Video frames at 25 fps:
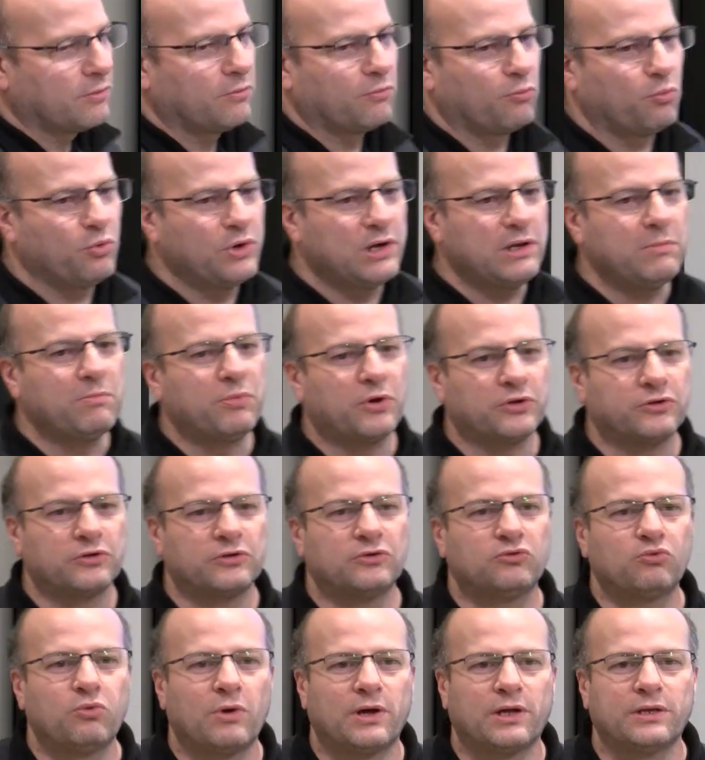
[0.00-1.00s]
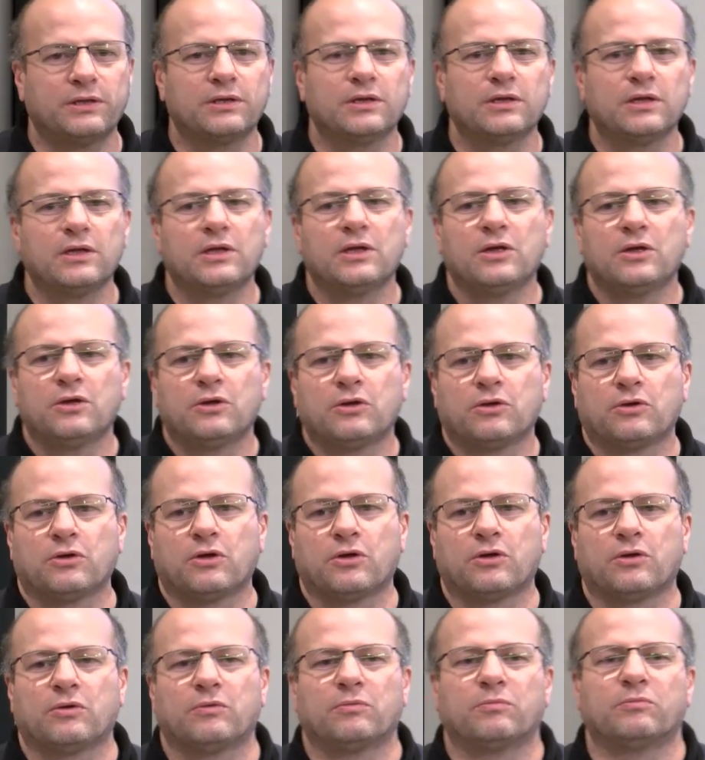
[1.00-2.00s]
really important one,
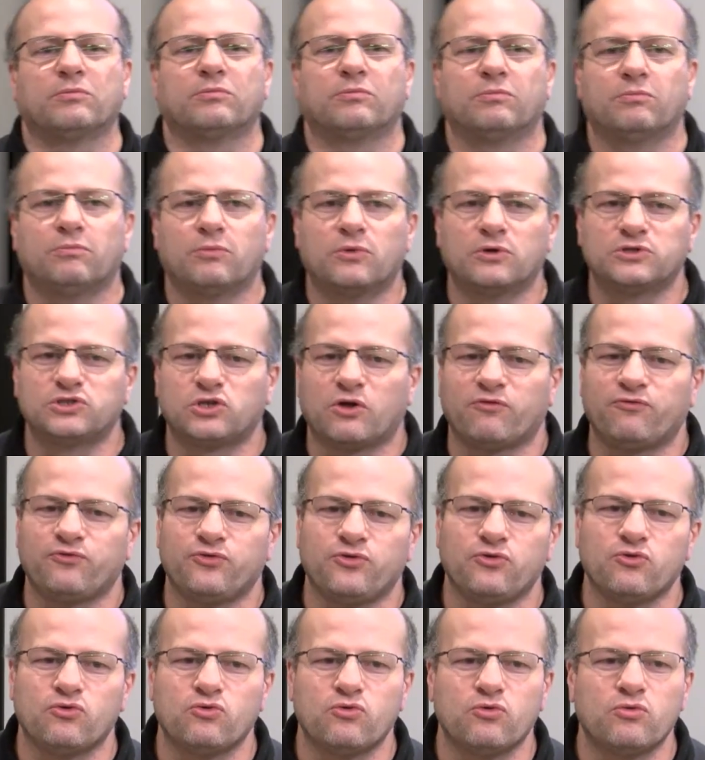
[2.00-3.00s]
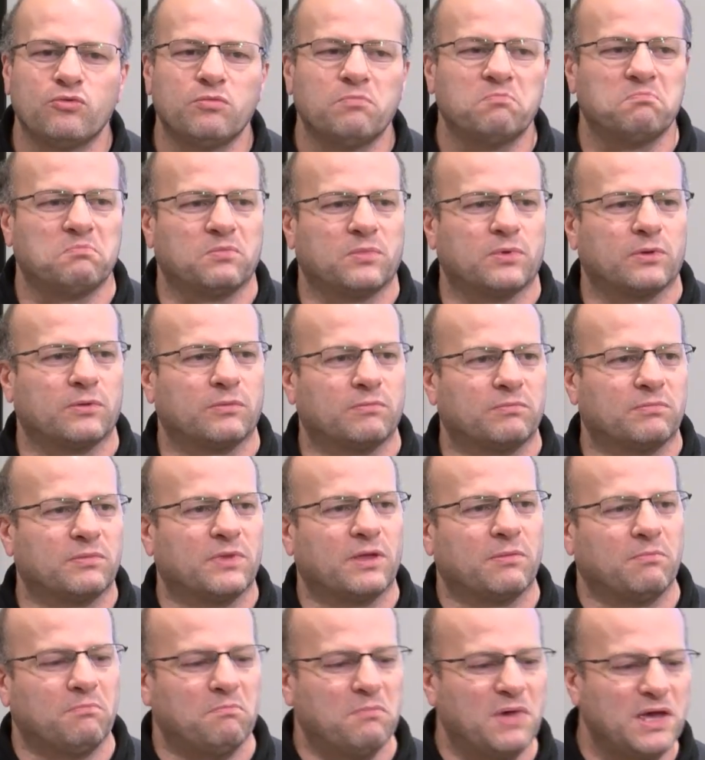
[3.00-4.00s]
um, most of you
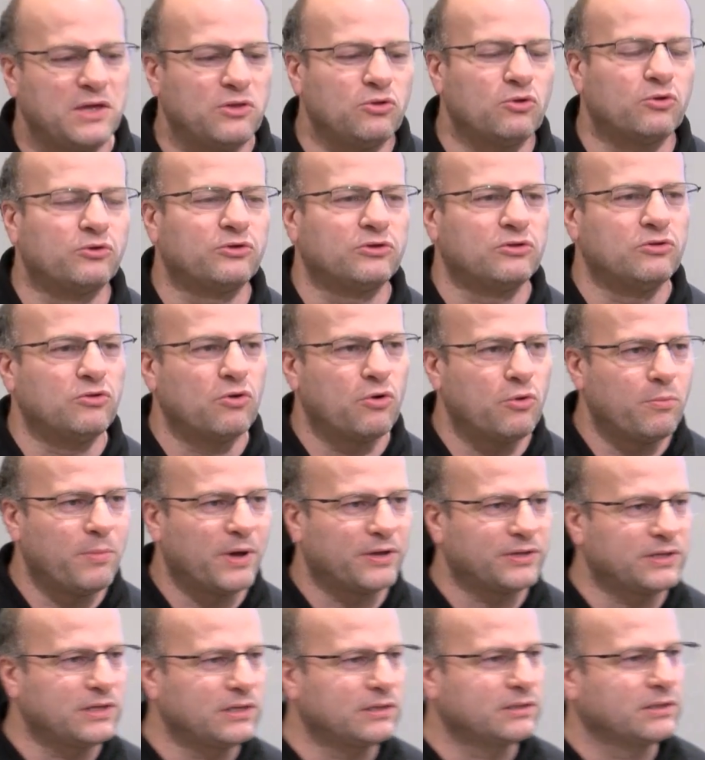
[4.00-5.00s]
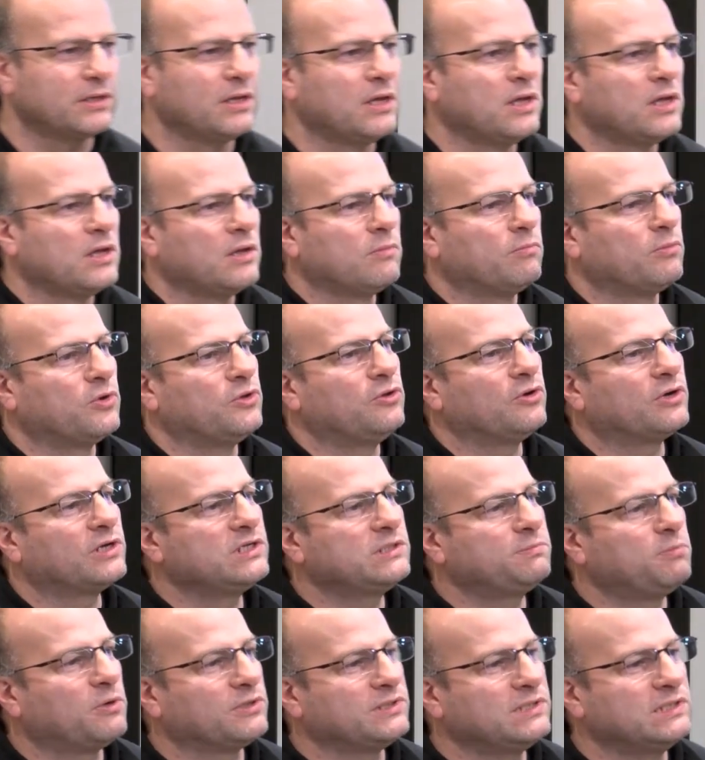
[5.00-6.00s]
may not know about it, but the
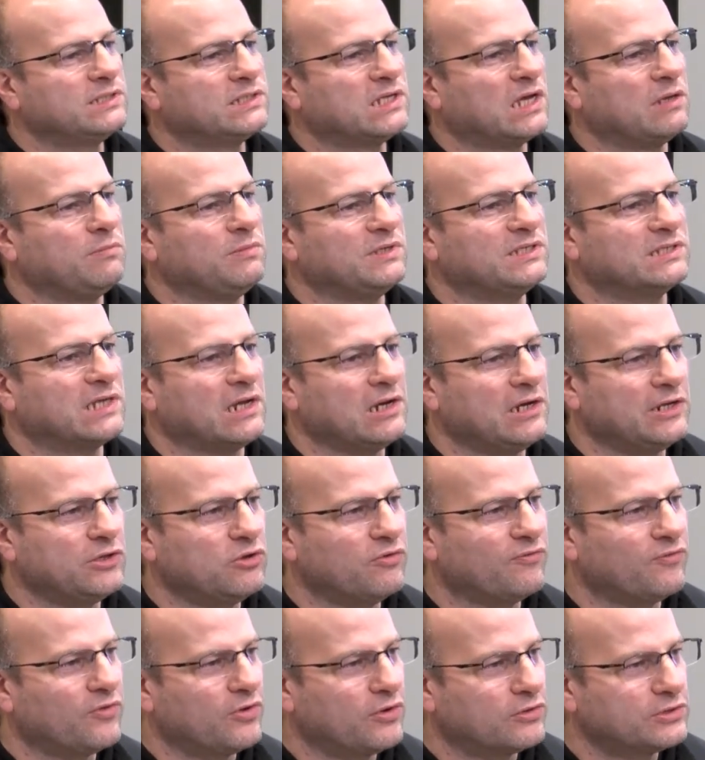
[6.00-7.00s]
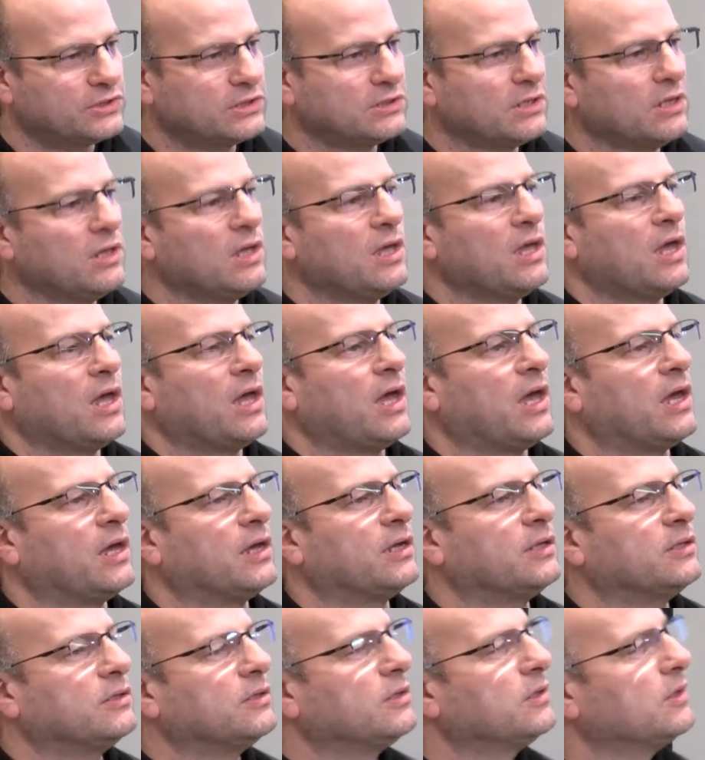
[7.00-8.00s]
CRISPR system is highly diverse
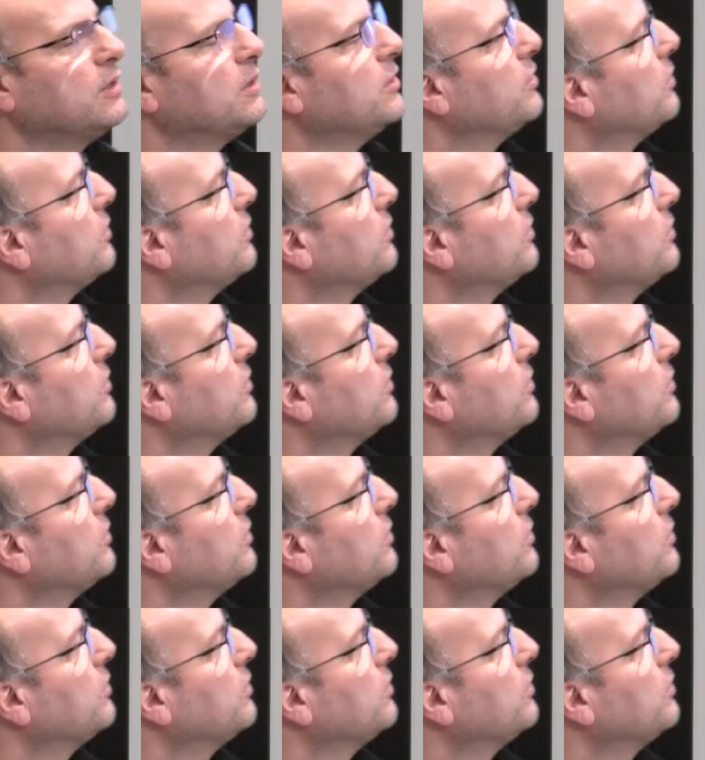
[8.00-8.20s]
and